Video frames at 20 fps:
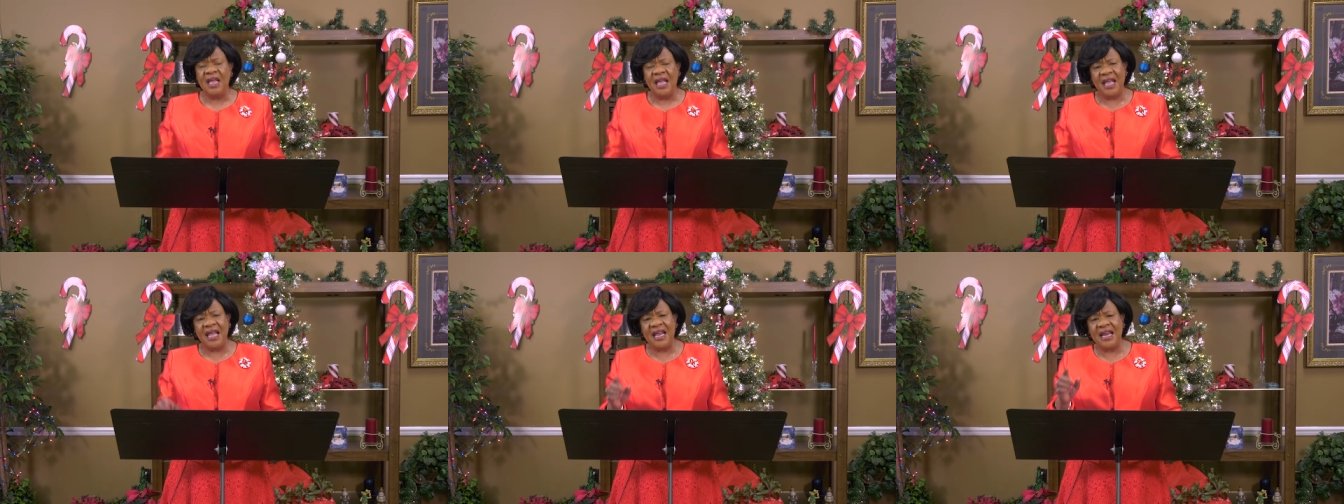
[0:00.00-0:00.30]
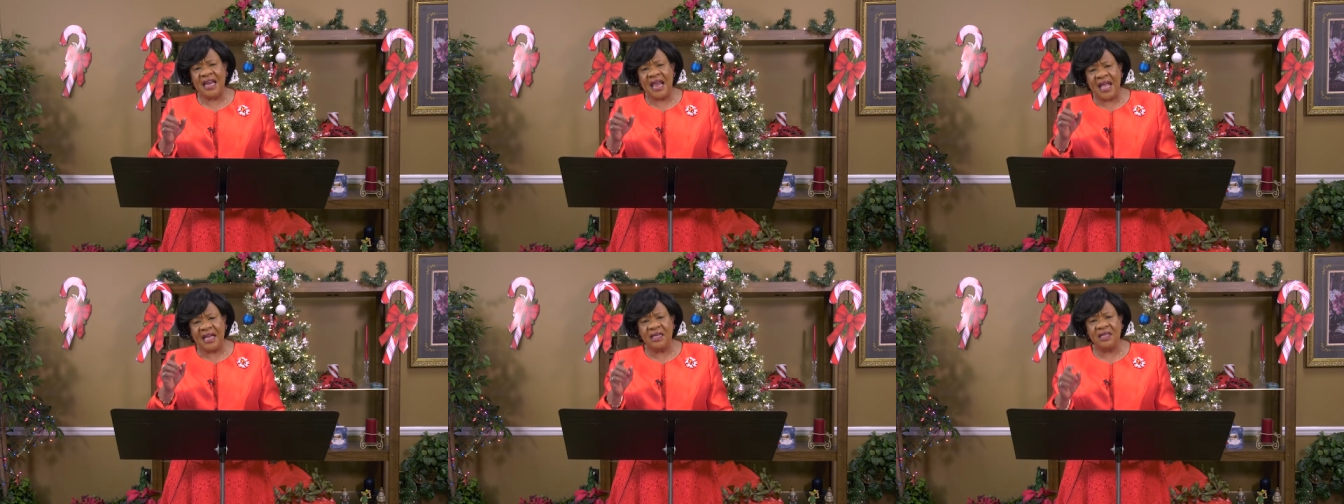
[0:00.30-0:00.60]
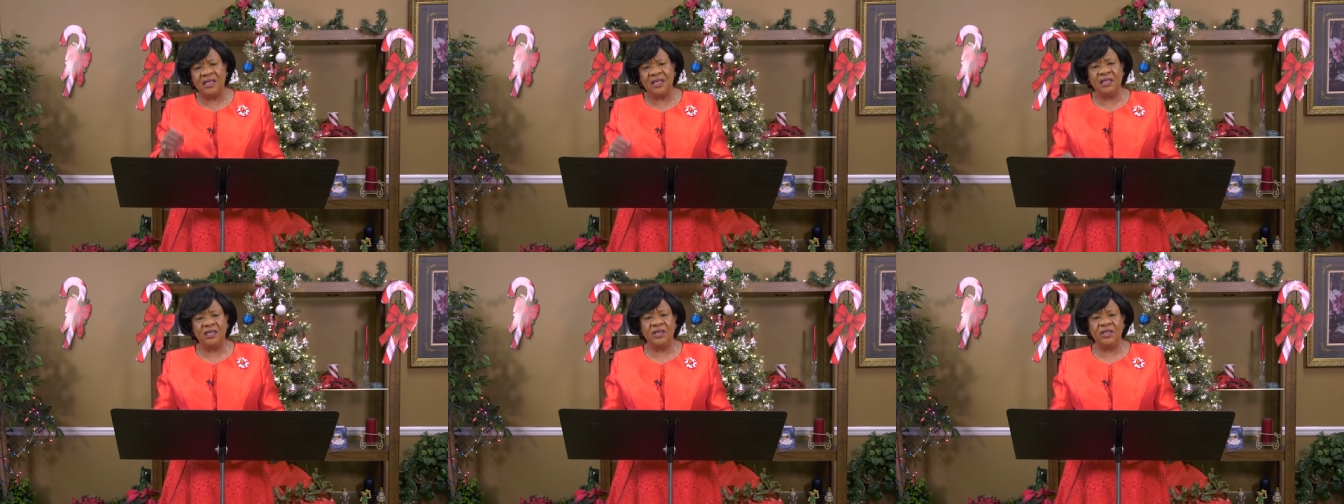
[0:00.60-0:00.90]
isn't that
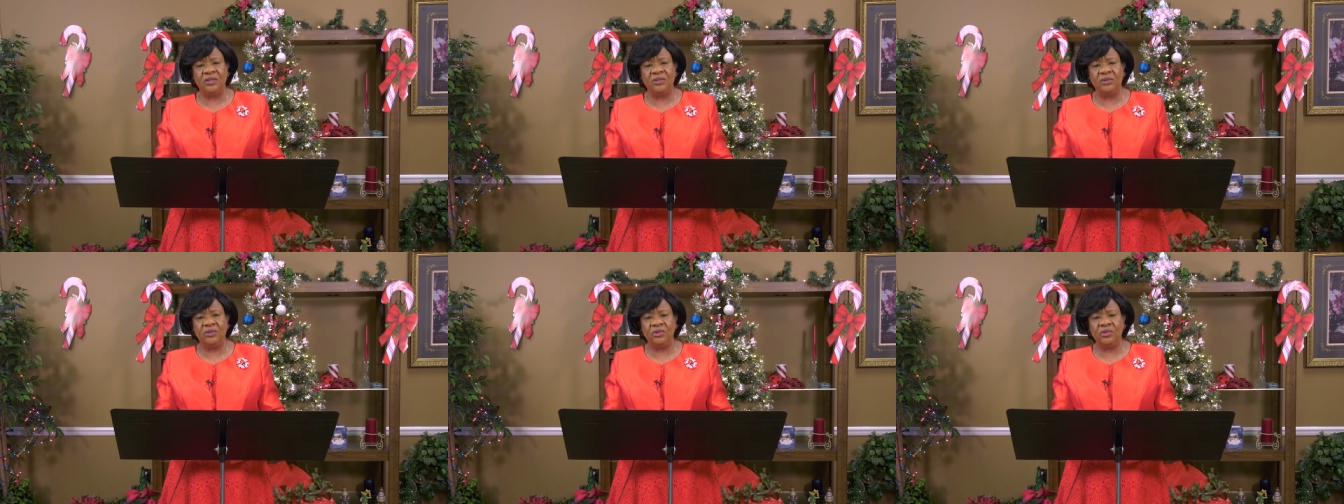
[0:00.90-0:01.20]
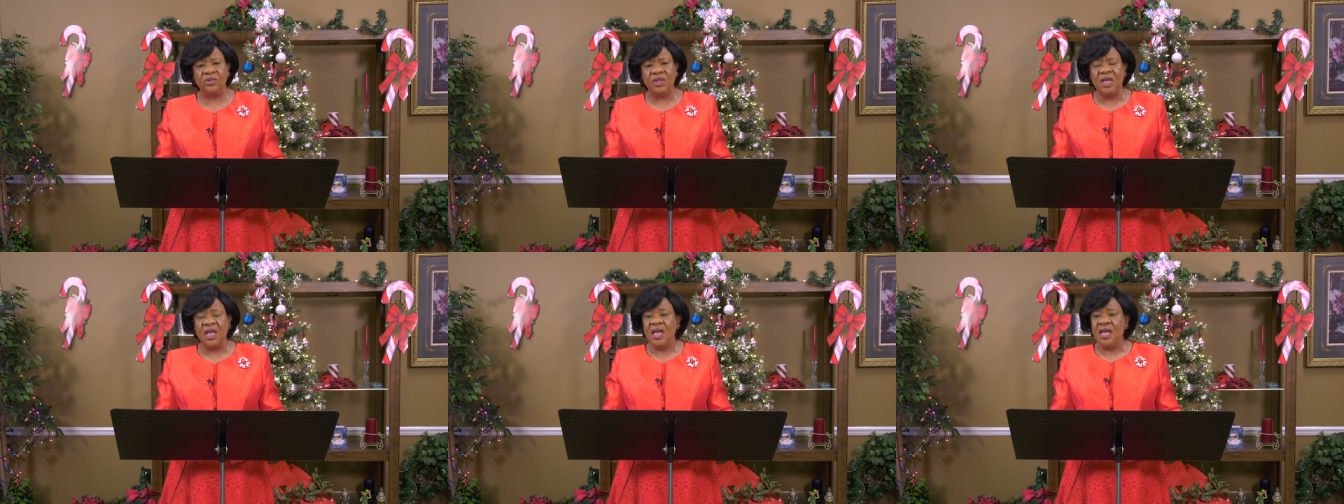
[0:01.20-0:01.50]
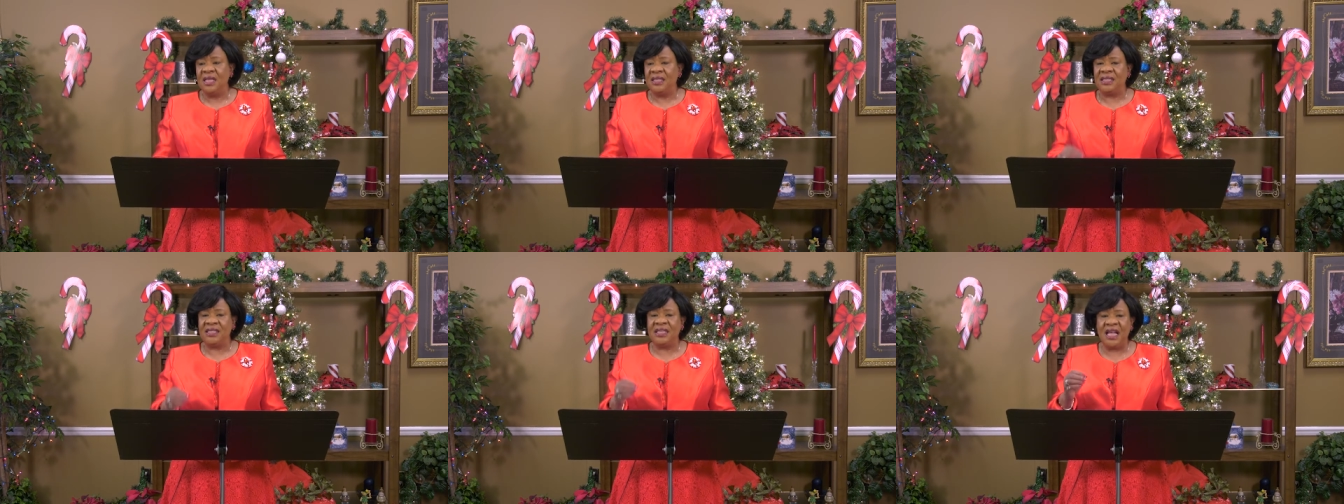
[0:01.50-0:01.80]
good news
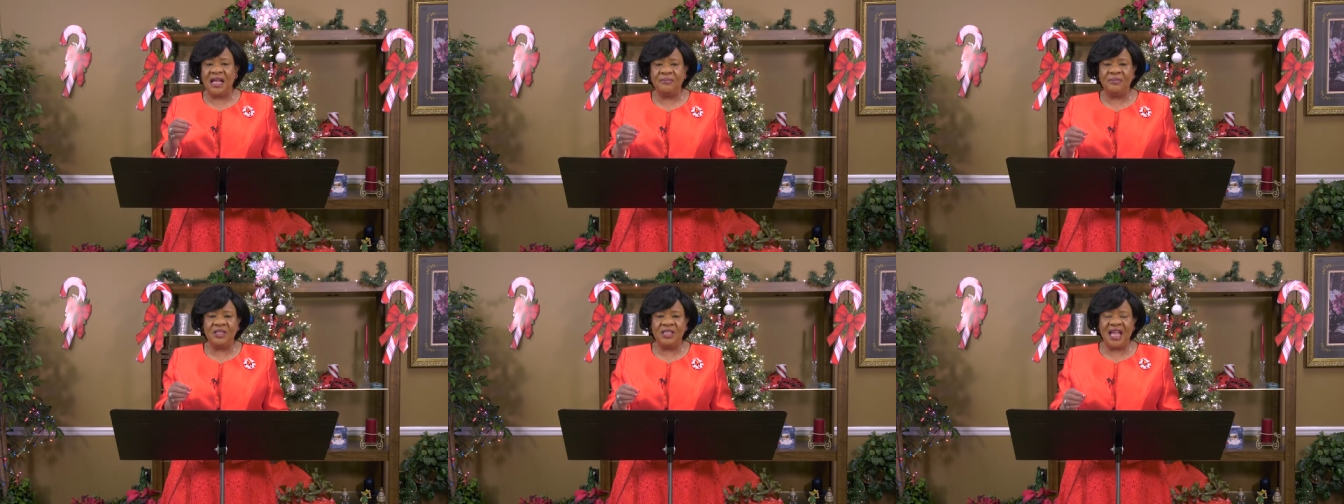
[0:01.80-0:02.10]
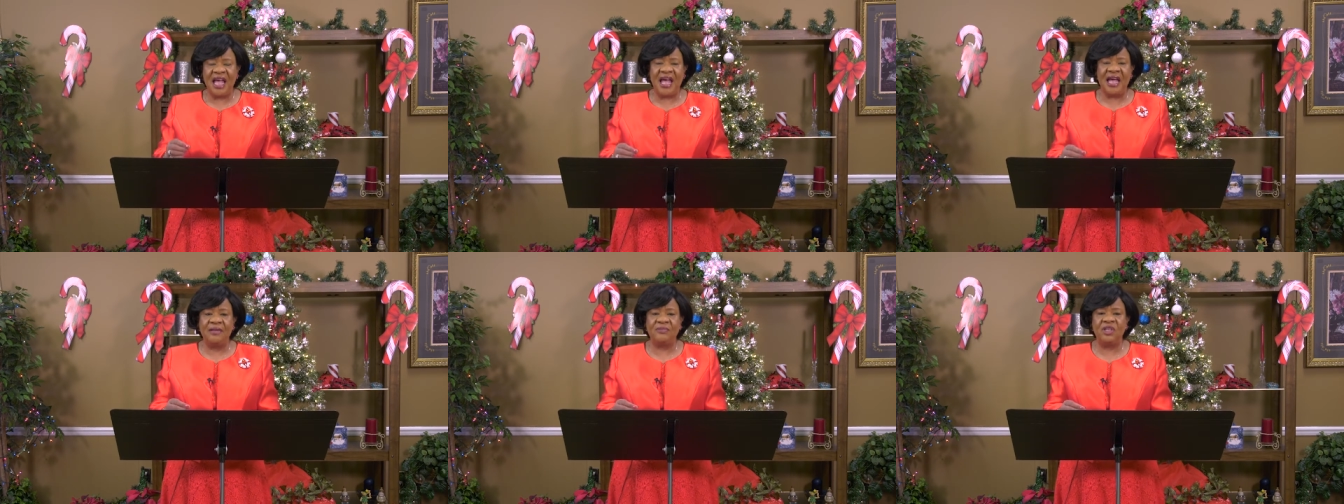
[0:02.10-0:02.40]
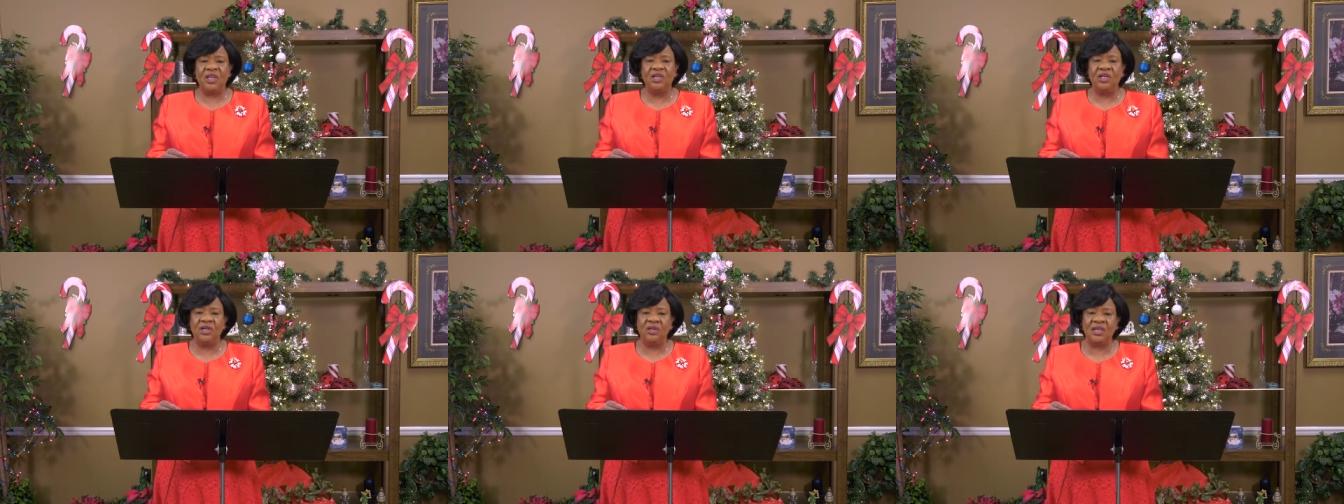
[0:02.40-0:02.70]
sometimes
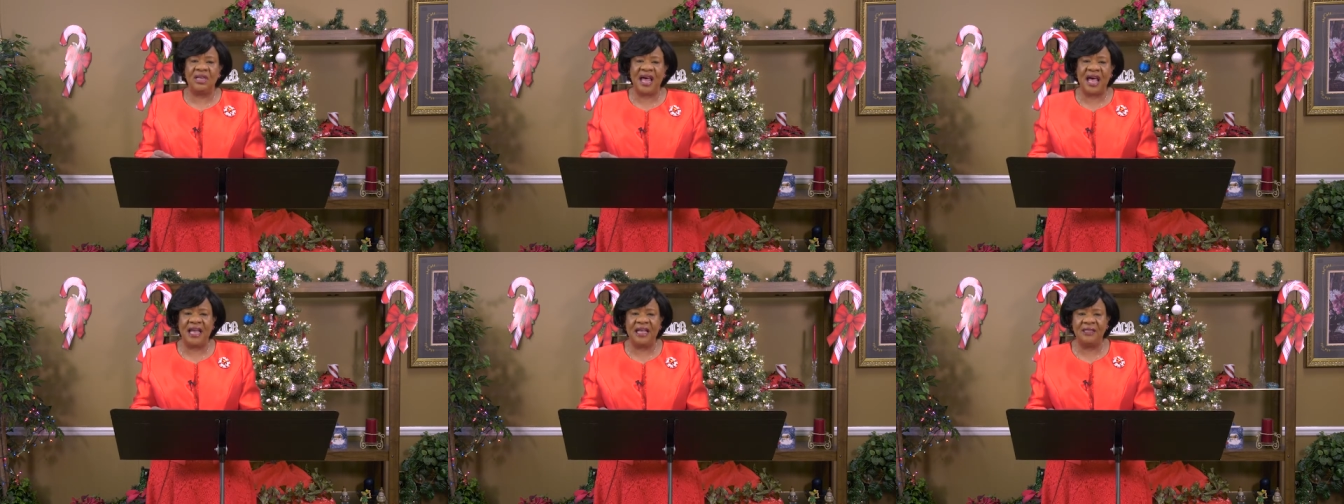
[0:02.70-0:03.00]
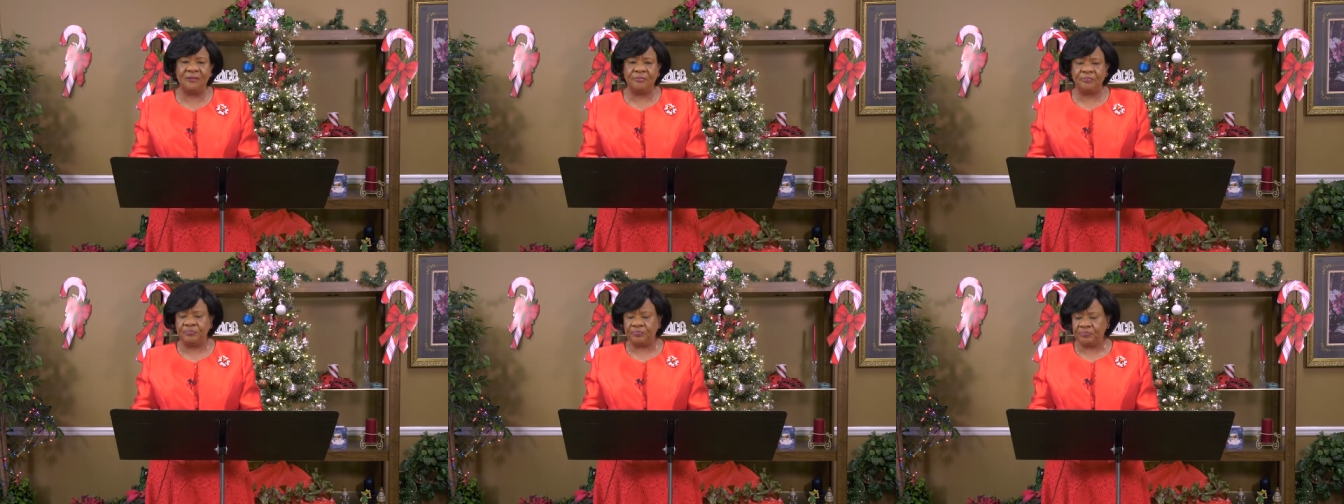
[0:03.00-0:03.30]
it looked like